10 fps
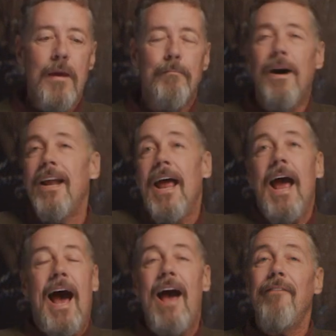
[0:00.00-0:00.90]
But
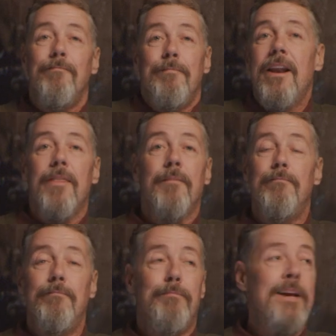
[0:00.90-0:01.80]
I've been to the
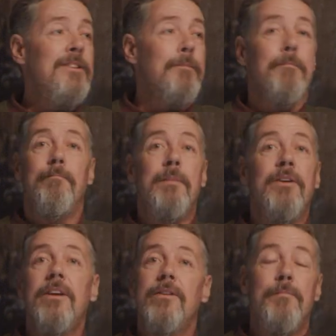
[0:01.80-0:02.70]
beach
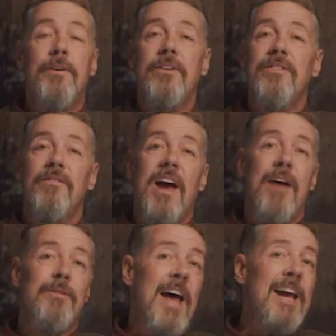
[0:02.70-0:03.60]
millions and millions of
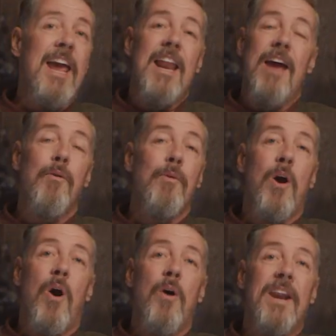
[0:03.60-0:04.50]
times, and I can't ever
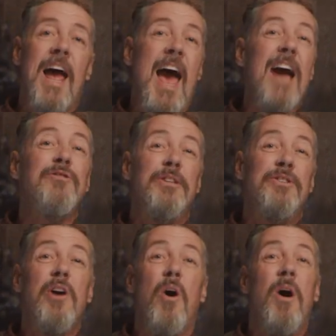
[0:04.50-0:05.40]
recall that I actually
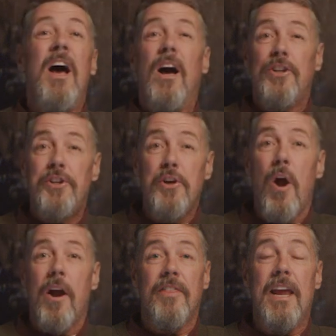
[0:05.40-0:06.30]
saw a
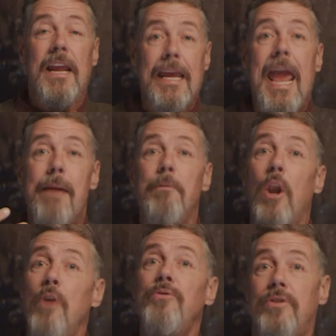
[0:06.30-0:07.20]
shark that came
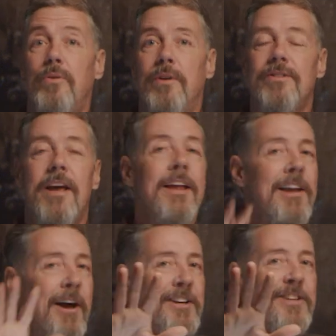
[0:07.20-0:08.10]
close to us.
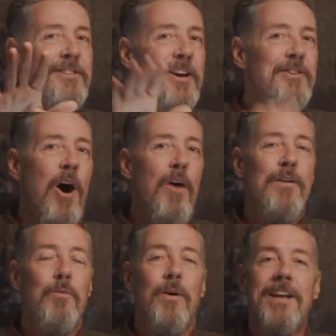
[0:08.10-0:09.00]
Now, I did see a
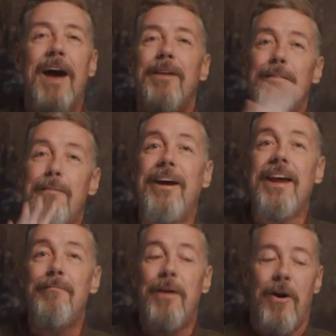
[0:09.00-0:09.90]
dolphin one time, and it about
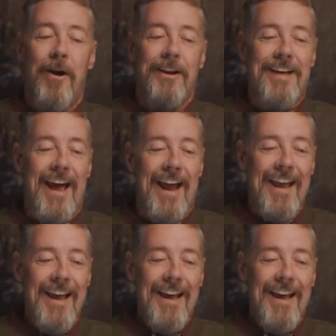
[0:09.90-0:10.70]
gave me a heart attack.